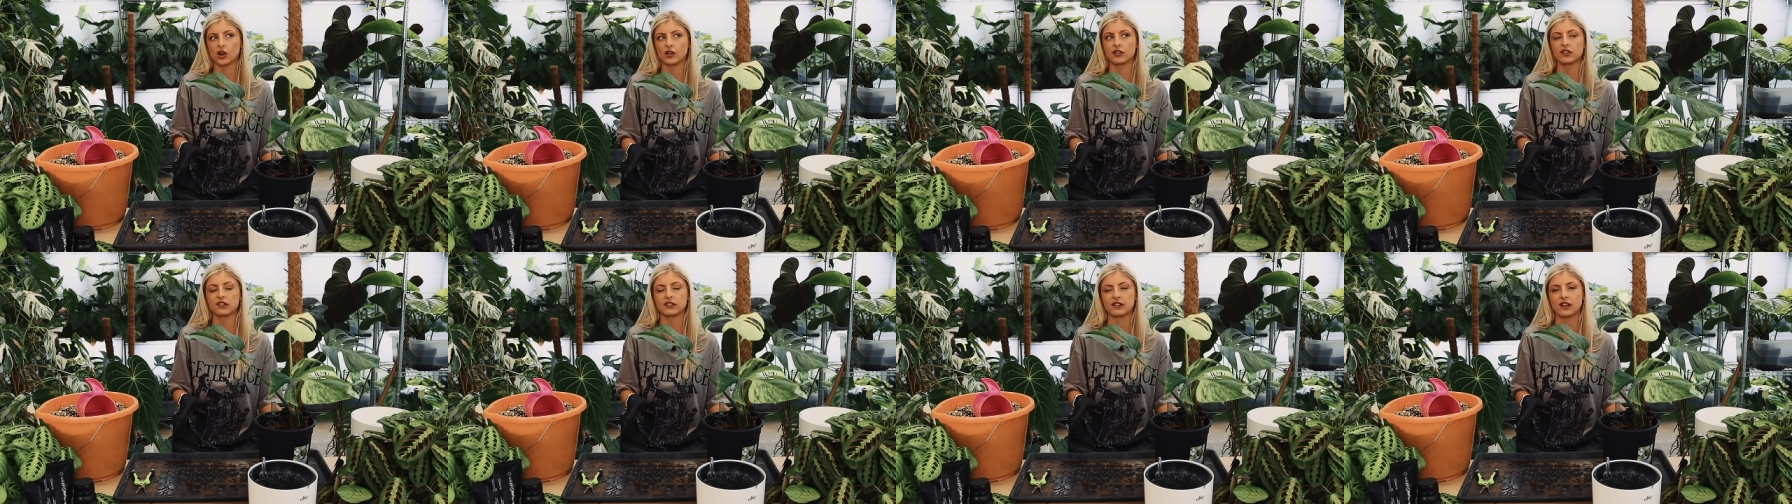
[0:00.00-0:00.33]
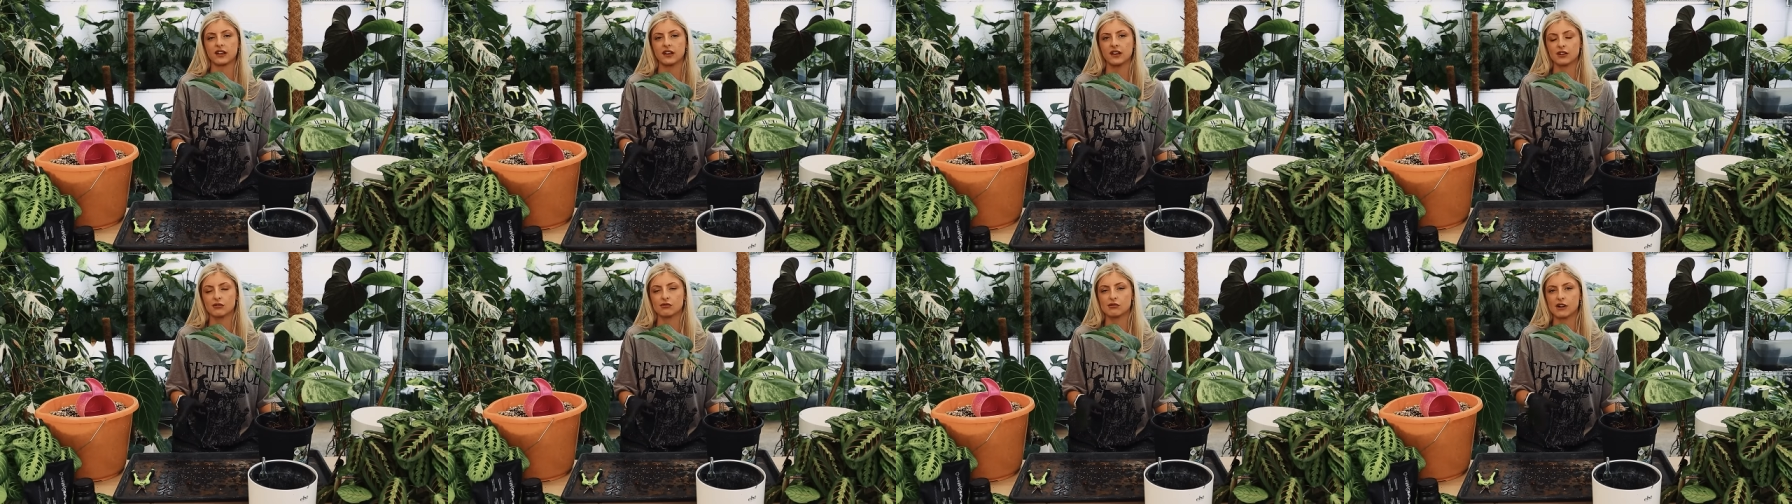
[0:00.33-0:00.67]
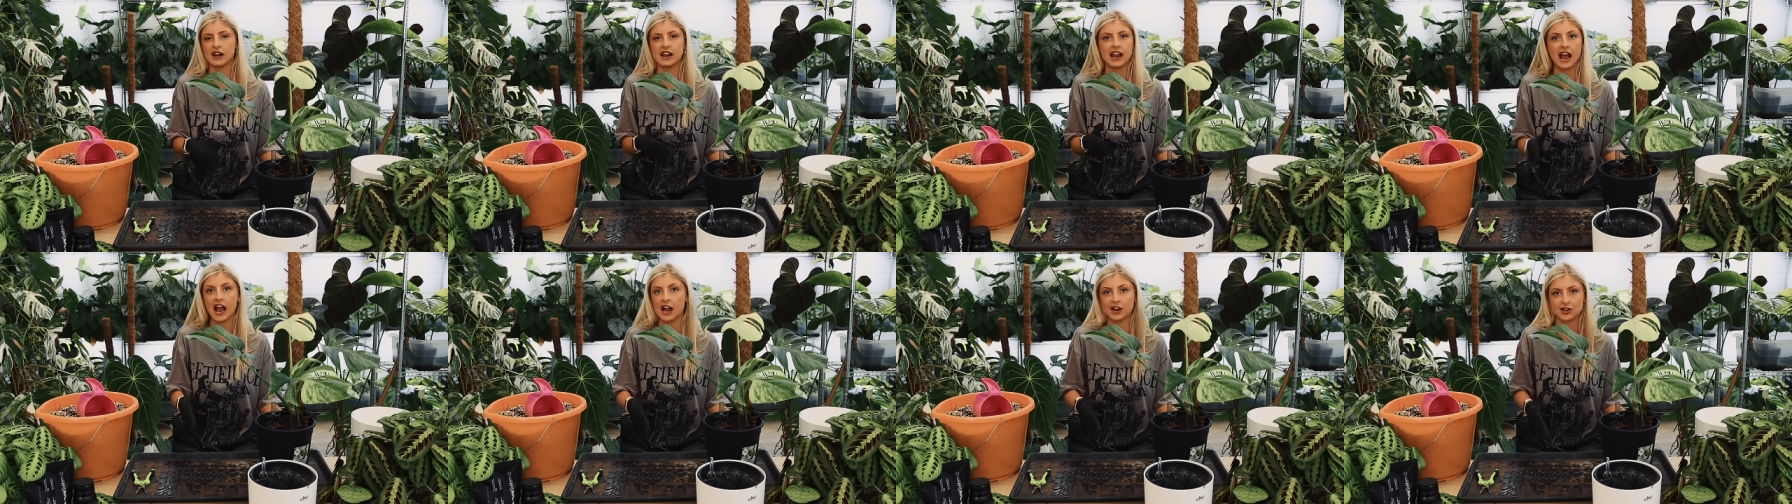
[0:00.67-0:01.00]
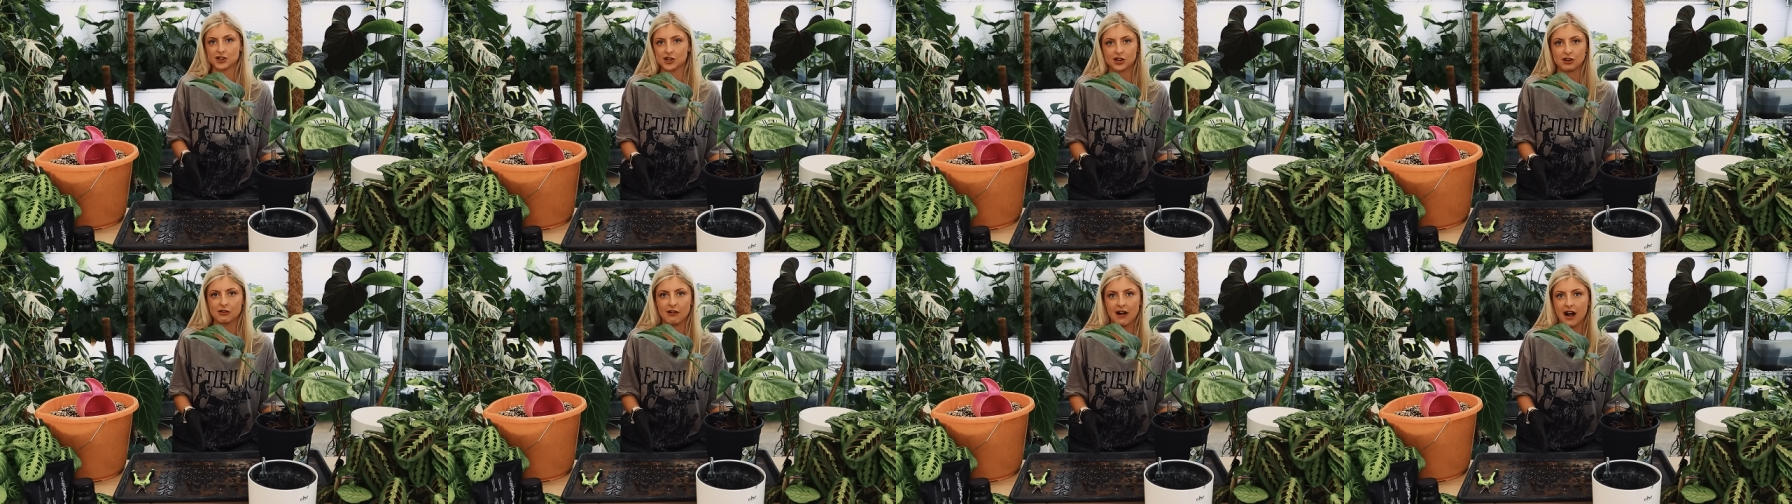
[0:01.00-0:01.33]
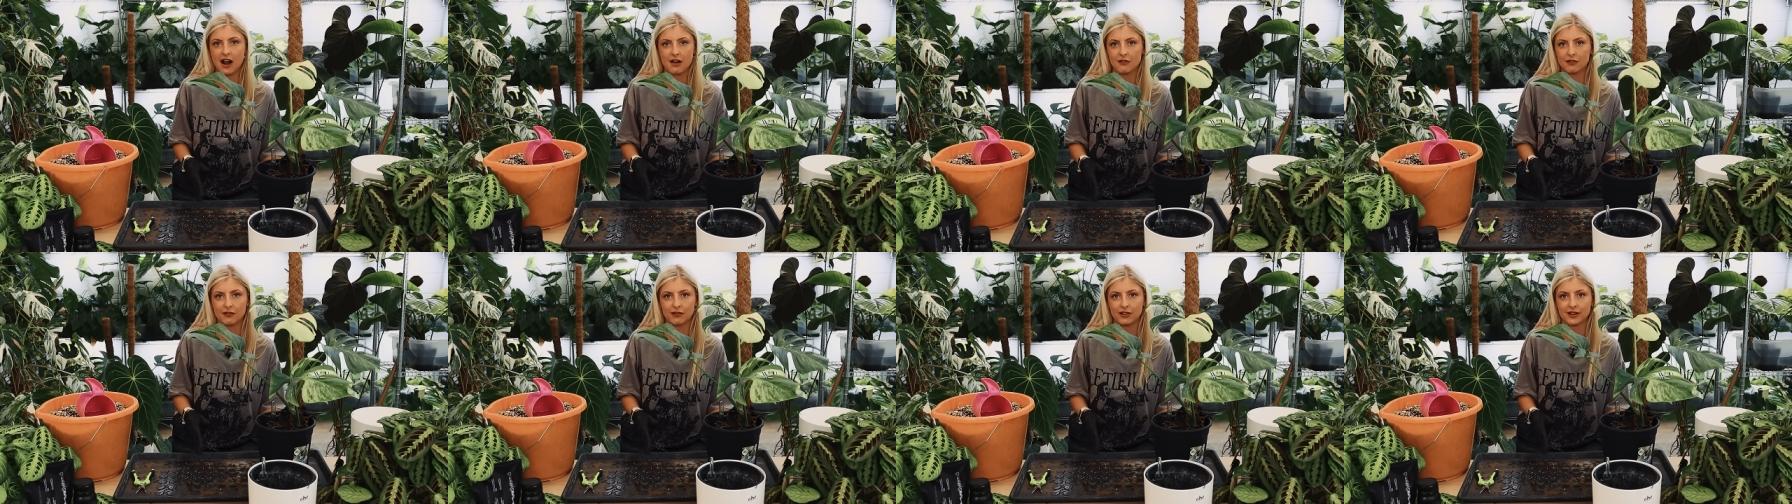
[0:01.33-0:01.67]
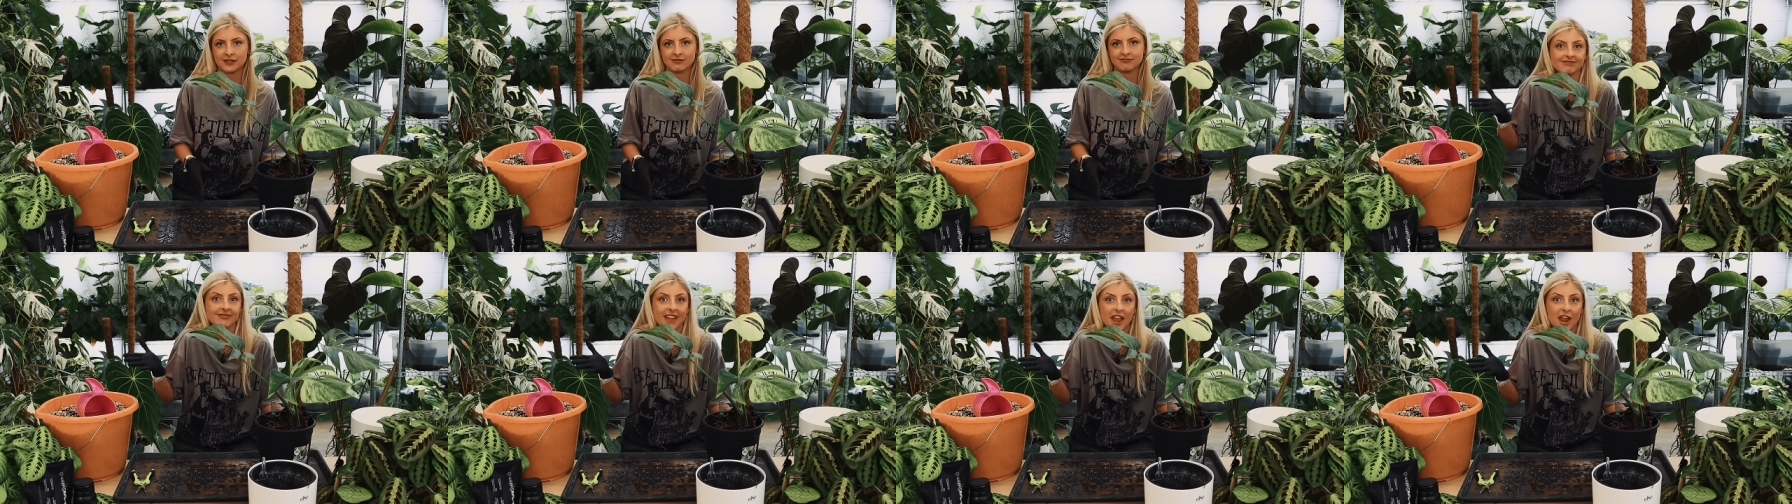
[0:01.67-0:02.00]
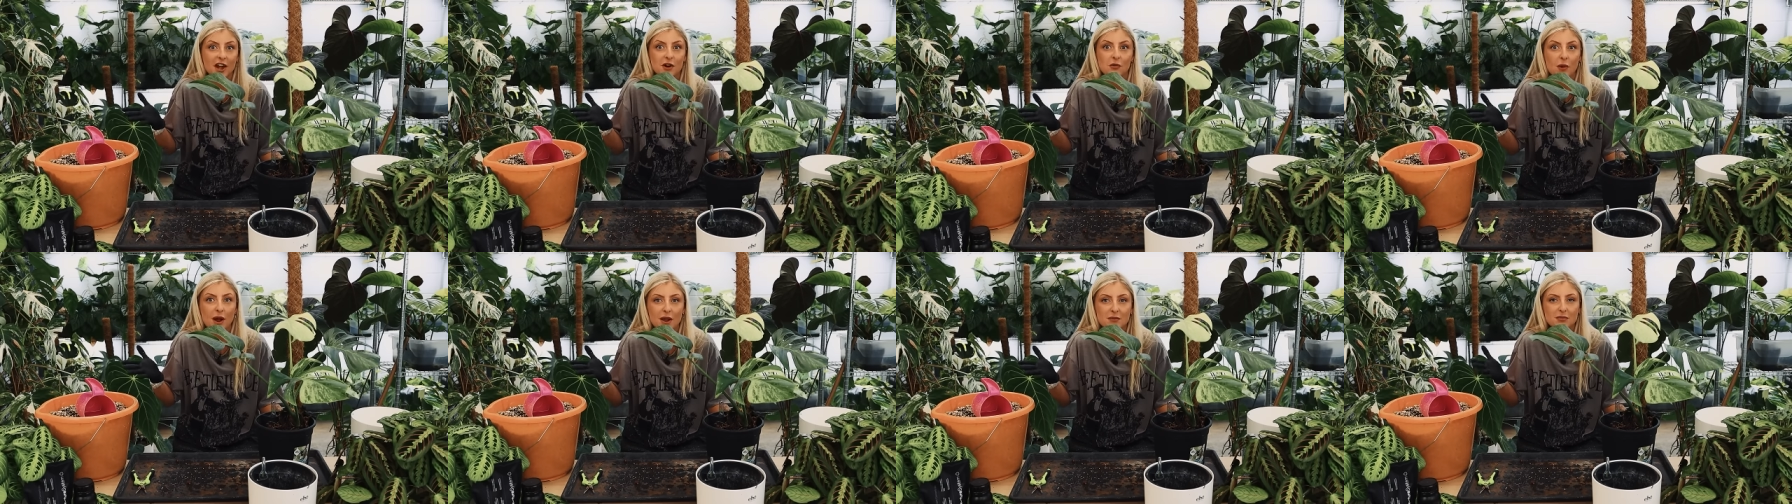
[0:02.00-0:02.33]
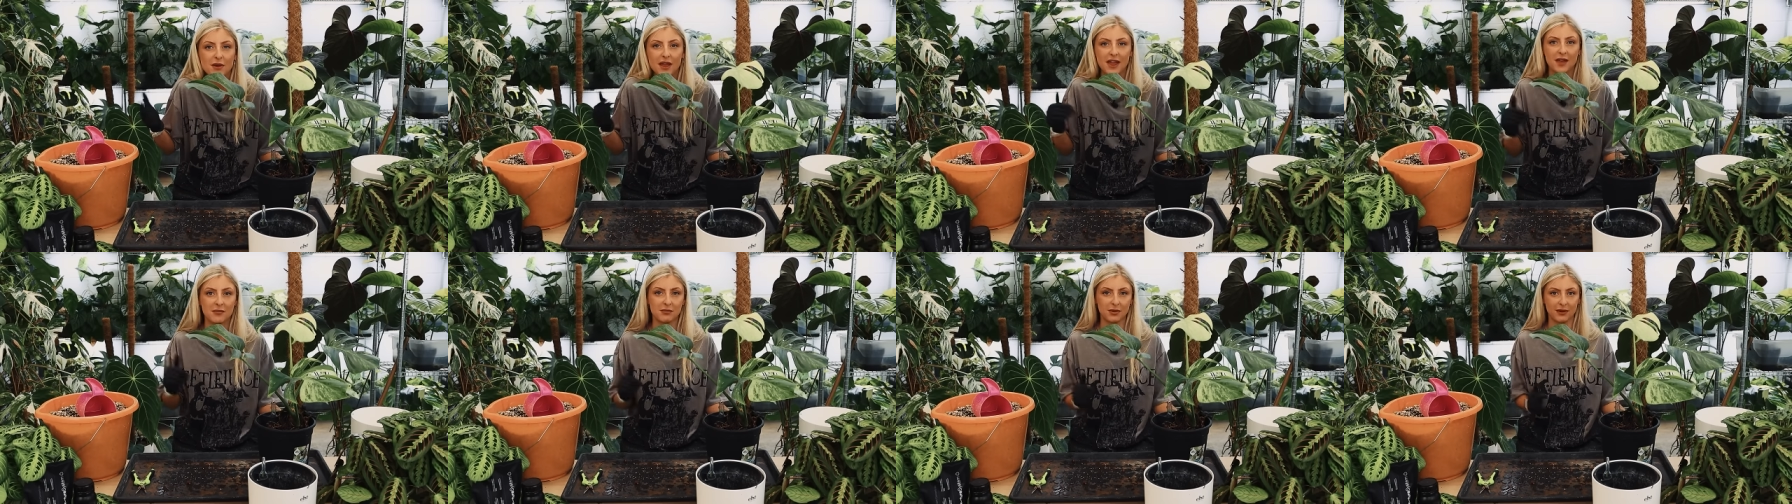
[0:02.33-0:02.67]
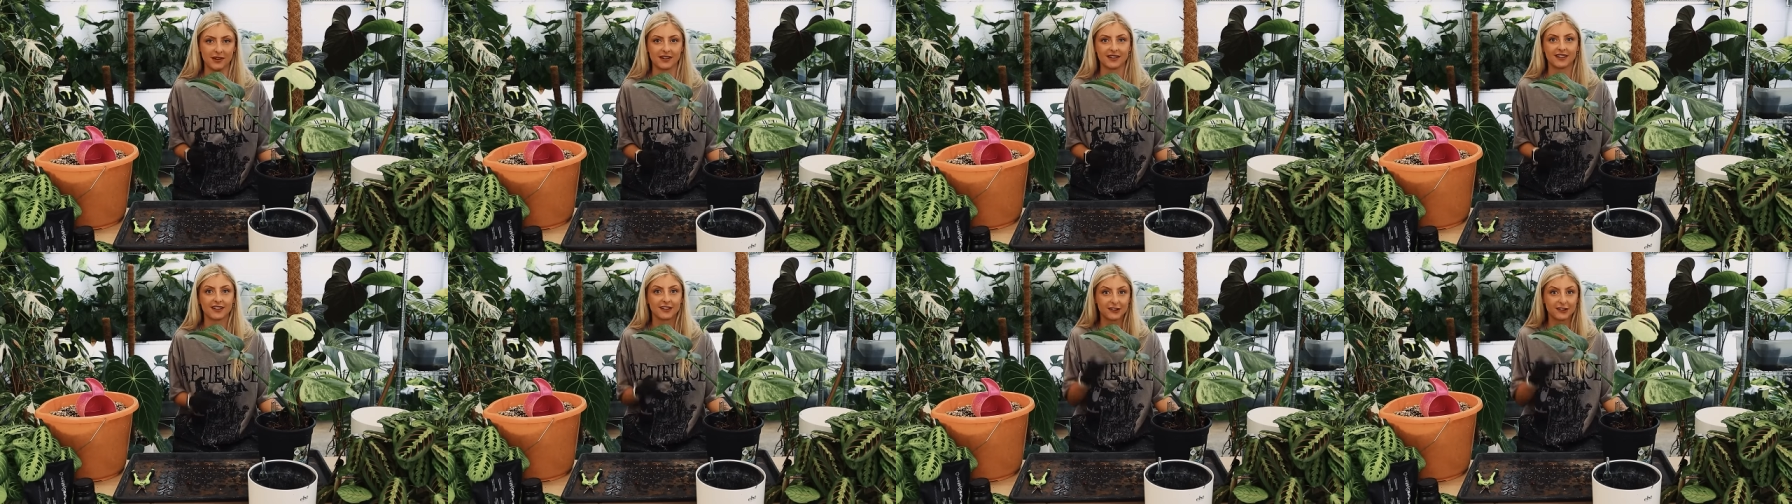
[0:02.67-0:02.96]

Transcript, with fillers: just rehashed a graph in a white paper.